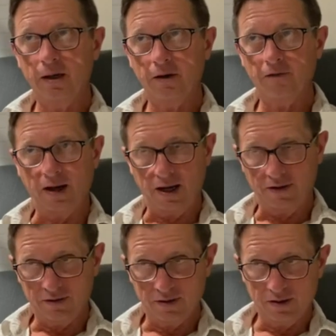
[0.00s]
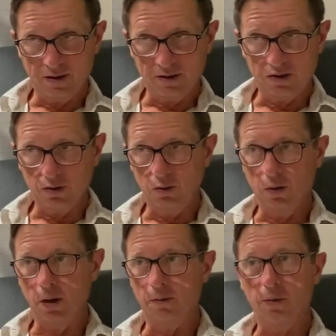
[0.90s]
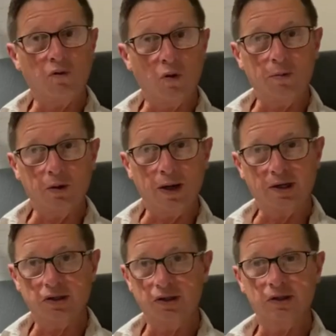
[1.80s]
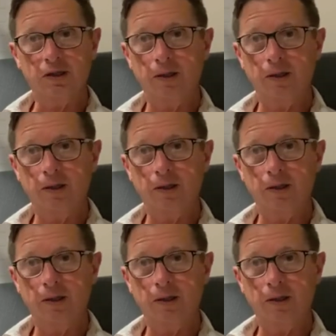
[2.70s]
Five is to uh, perform good actions,